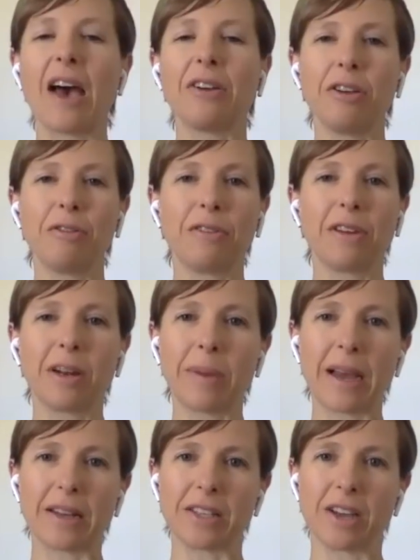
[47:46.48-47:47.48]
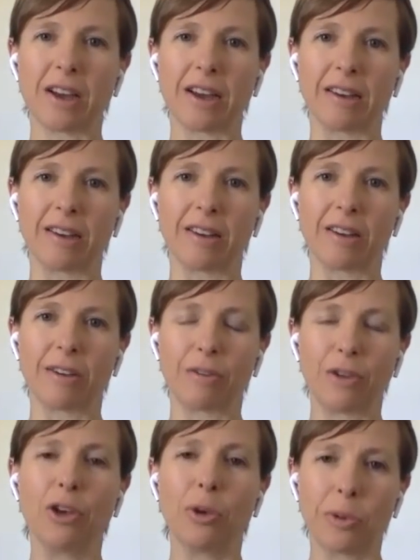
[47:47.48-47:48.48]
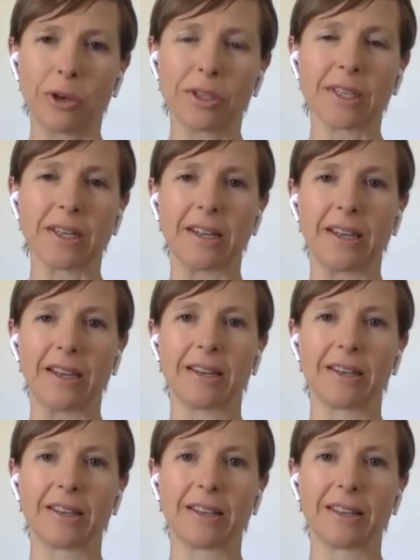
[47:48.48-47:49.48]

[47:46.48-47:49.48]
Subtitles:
How do you feel about dying? For you personally,